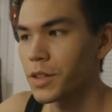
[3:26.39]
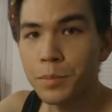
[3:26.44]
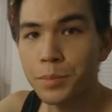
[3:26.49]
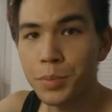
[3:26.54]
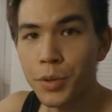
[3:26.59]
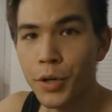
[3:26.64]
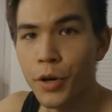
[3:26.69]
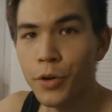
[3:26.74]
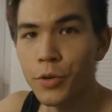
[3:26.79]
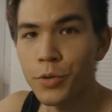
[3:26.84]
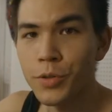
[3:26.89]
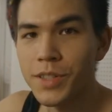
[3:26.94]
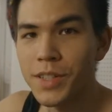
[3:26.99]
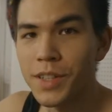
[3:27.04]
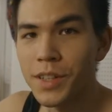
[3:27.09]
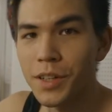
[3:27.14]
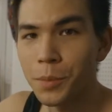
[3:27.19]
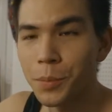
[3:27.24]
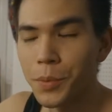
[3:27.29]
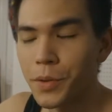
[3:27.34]
Pro
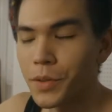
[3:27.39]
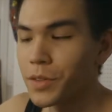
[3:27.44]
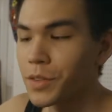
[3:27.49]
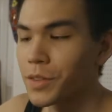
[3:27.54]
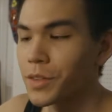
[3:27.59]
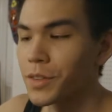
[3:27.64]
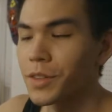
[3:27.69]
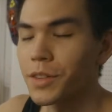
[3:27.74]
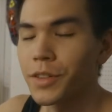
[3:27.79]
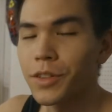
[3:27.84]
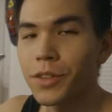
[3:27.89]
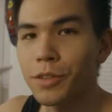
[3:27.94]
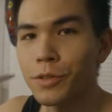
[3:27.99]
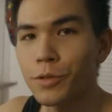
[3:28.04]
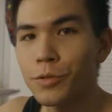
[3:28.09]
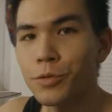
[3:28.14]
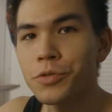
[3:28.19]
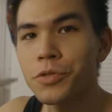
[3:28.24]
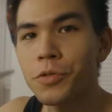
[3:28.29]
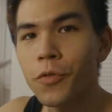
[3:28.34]
tip,
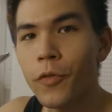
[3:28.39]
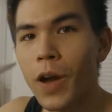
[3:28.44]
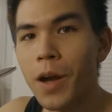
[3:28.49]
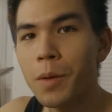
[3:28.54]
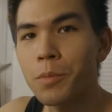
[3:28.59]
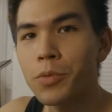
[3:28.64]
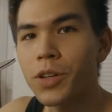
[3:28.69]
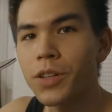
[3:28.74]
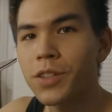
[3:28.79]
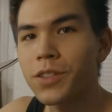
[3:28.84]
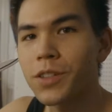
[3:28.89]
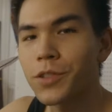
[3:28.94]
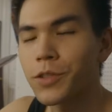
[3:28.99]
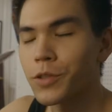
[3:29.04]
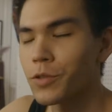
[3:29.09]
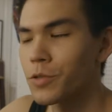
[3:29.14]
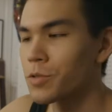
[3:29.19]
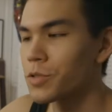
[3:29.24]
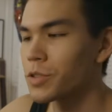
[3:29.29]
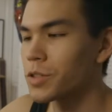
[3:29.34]
use fabric
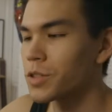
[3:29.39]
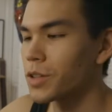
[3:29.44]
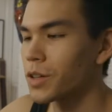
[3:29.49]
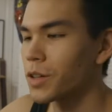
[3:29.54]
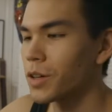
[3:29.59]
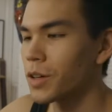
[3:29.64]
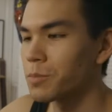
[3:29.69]
scissors.